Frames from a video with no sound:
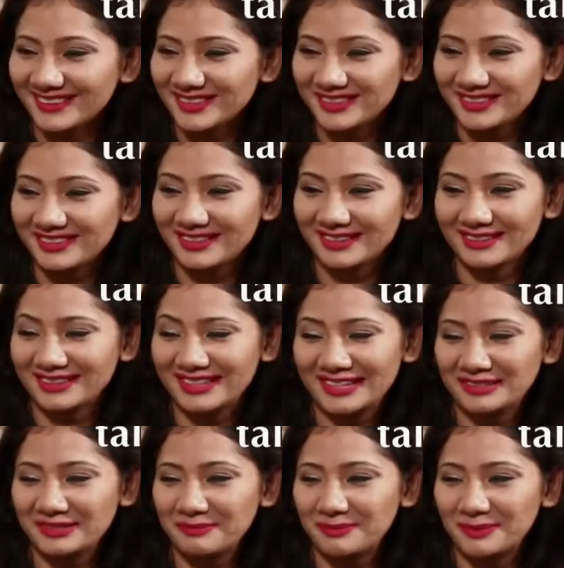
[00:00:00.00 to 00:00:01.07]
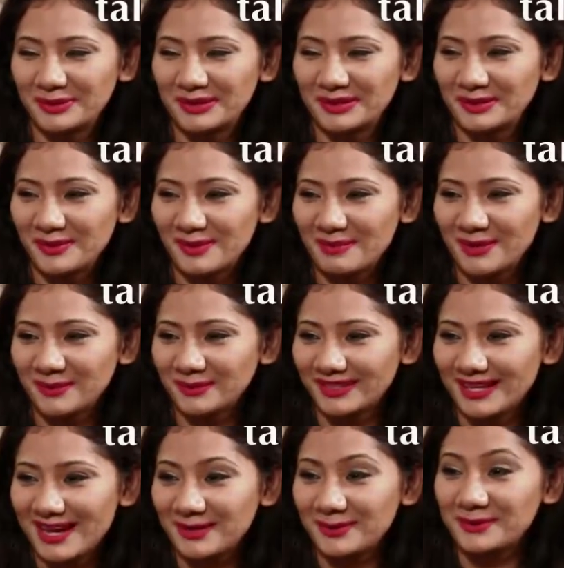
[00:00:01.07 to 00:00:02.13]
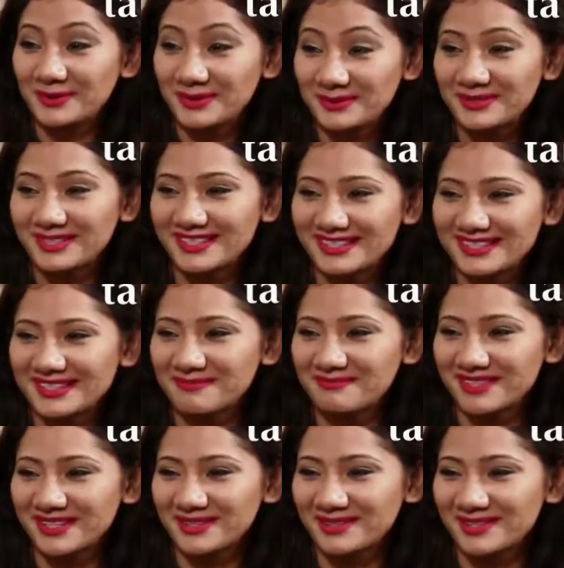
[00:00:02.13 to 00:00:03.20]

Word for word: So they didn't bully you about that. Oh, you did something